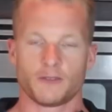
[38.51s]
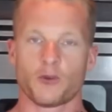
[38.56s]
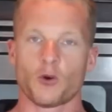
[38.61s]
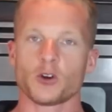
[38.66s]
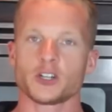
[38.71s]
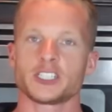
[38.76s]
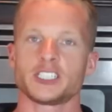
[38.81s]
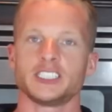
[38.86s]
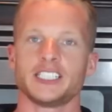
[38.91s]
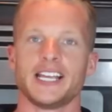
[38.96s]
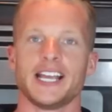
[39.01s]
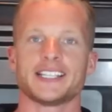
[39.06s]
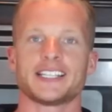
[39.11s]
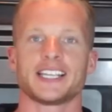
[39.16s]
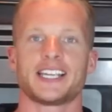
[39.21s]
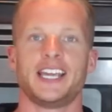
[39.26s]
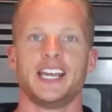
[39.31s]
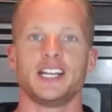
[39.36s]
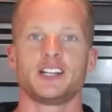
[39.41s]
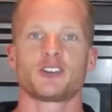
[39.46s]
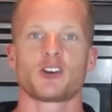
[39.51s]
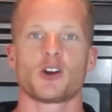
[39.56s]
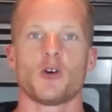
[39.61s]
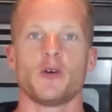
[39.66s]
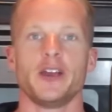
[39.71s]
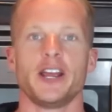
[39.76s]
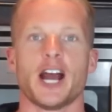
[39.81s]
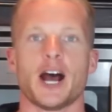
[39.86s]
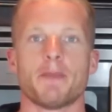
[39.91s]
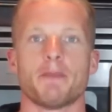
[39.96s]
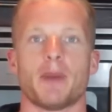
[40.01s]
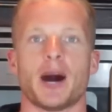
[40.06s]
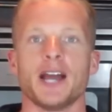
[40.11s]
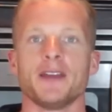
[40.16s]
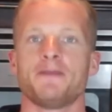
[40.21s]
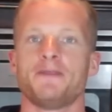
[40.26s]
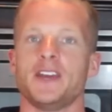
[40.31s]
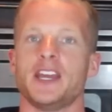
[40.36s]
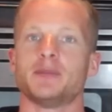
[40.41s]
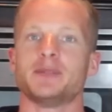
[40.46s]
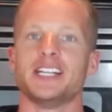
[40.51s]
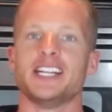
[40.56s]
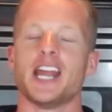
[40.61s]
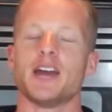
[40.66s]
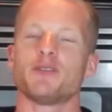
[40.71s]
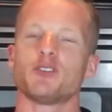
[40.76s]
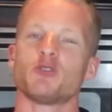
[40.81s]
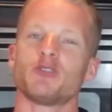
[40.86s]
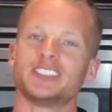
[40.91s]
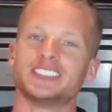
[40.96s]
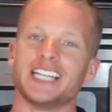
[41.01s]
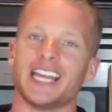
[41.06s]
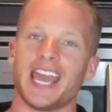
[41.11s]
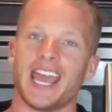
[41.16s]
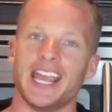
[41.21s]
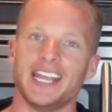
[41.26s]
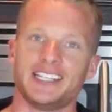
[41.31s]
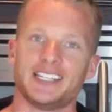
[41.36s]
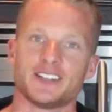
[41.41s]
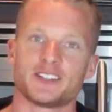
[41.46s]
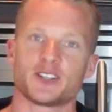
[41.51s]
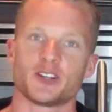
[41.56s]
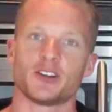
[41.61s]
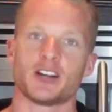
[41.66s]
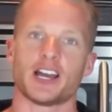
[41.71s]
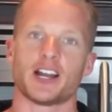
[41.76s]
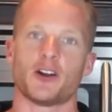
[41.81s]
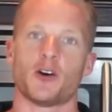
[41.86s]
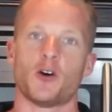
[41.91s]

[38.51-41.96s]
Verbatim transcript: Fortunately, as a kid growing up, my family never really ate dessert at